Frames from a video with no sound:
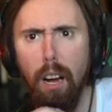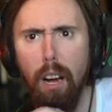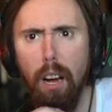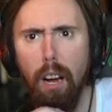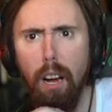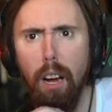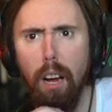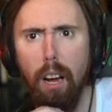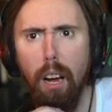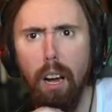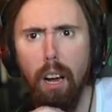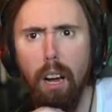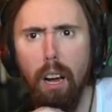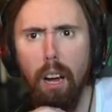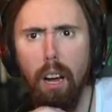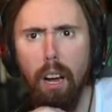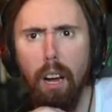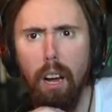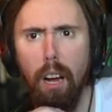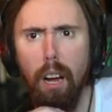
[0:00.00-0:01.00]

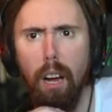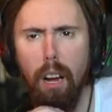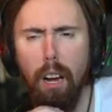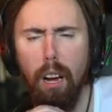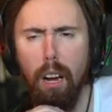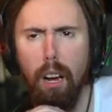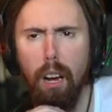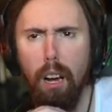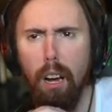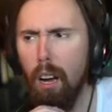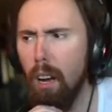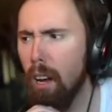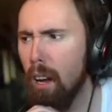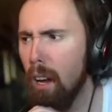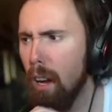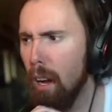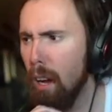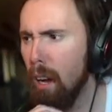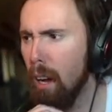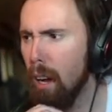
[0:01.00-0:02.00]

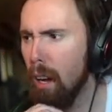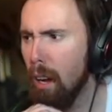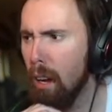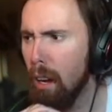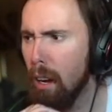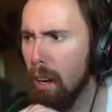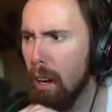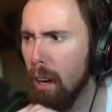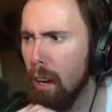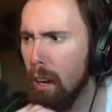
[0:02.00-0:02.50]
(silent)